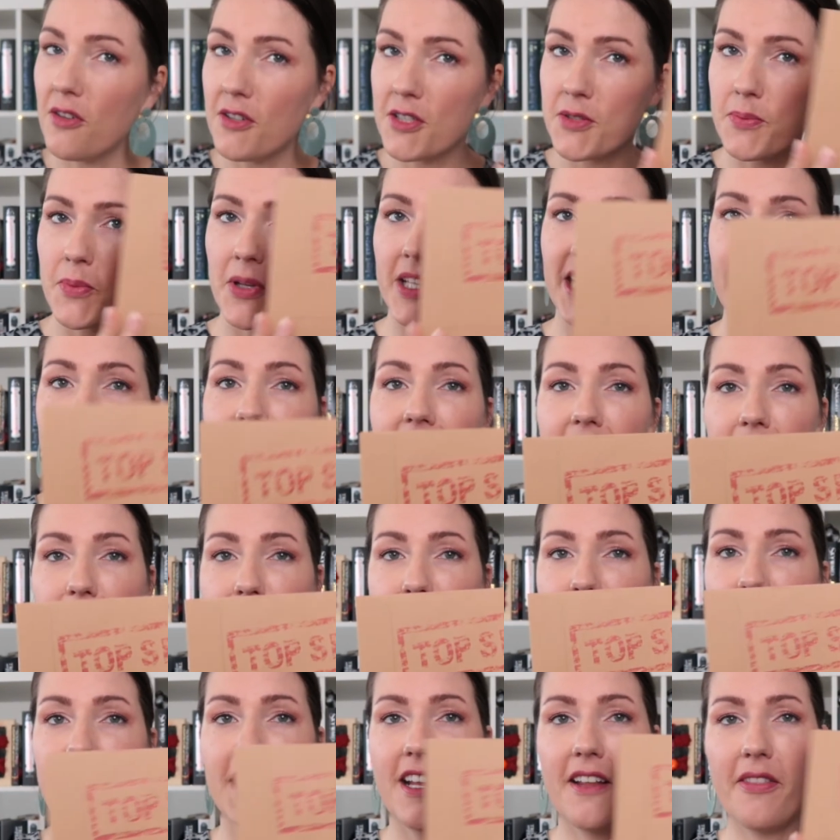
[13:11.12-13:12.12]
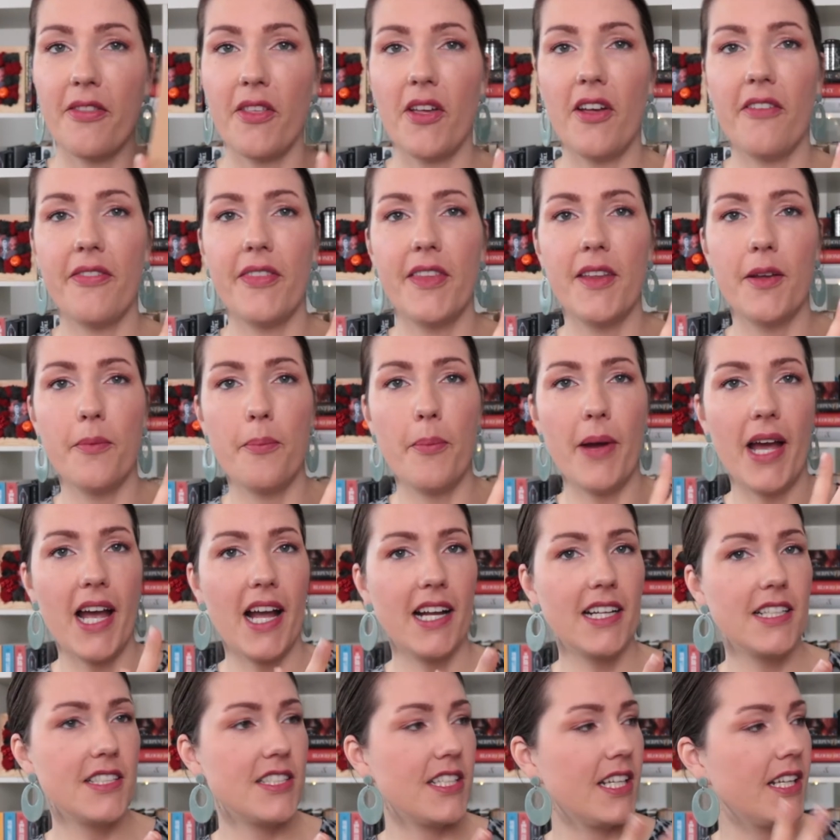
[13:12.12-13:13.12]
corresponding gift, and I thought the
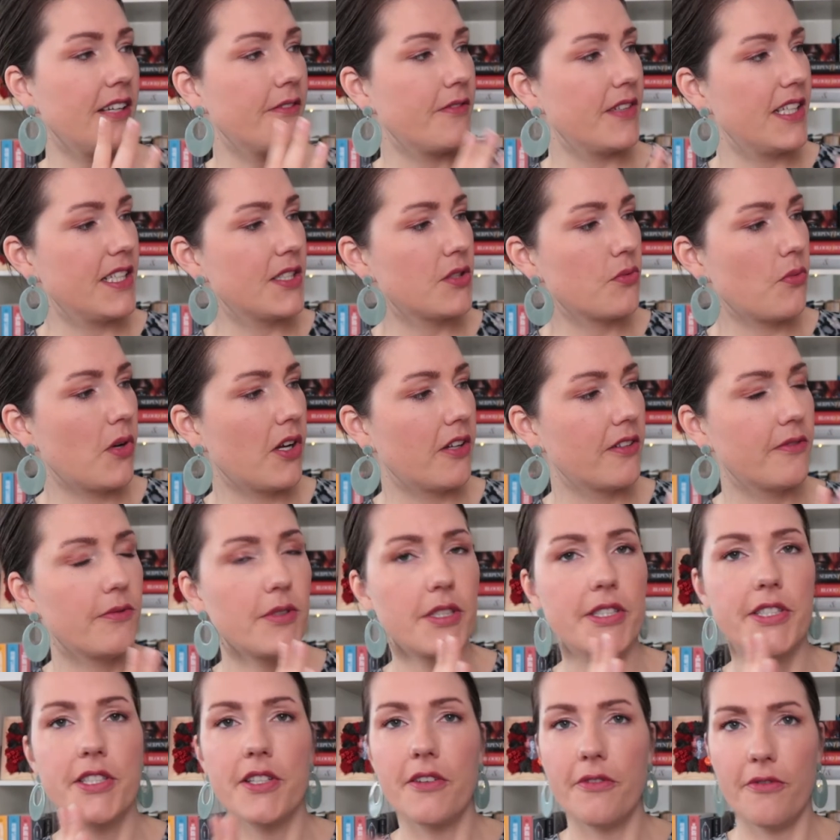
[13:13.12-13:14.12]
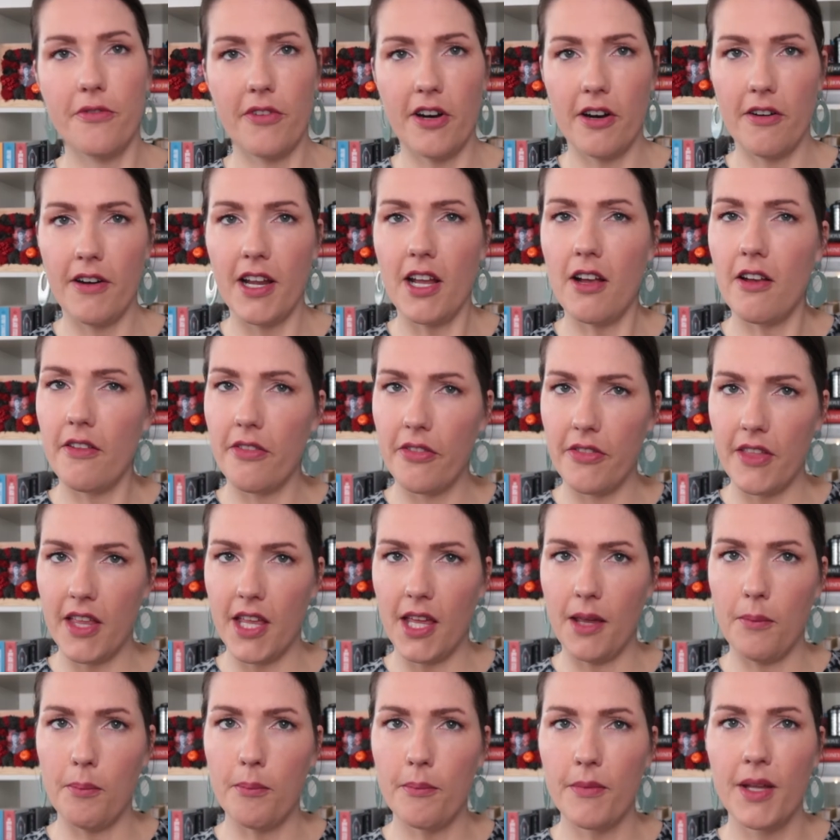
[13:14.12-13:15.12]
packaging of this one was very on
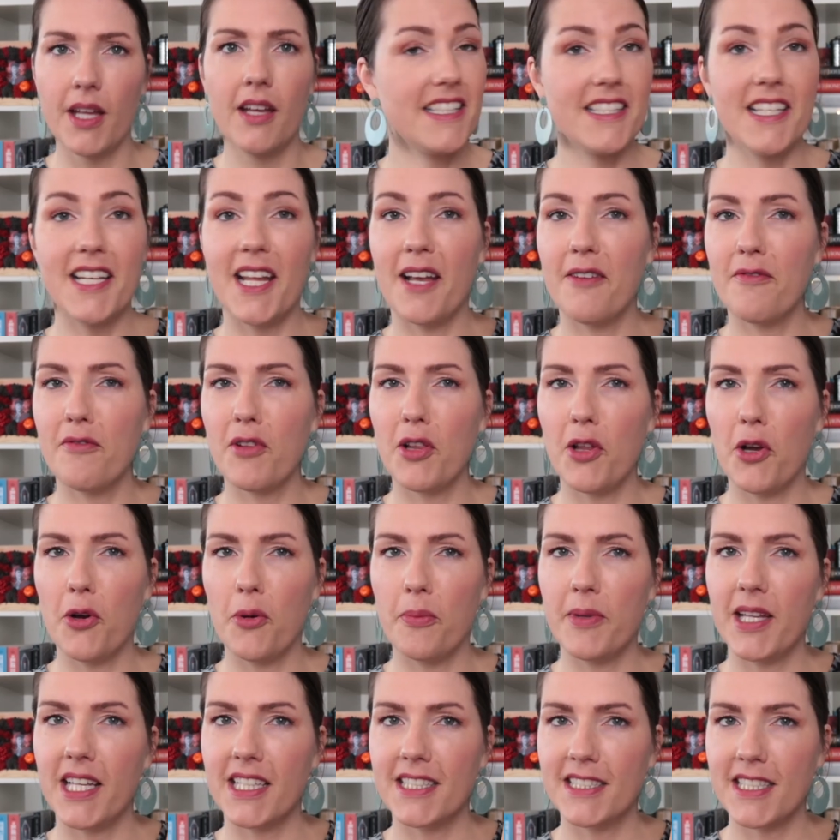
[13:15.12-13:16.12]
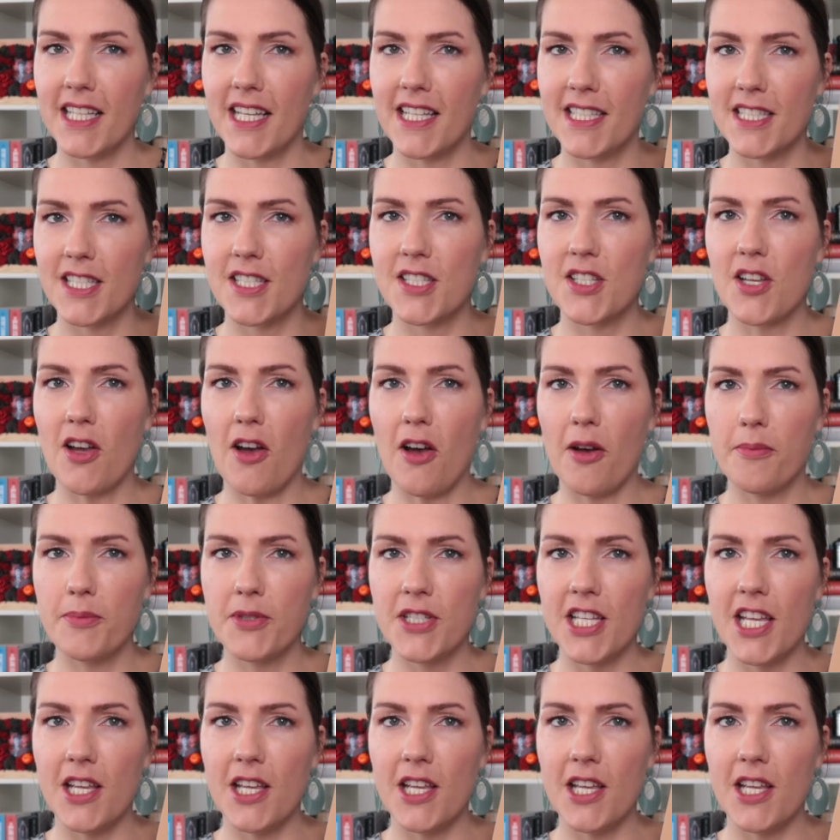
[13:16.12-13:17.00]
theme. It's an envelope that says Top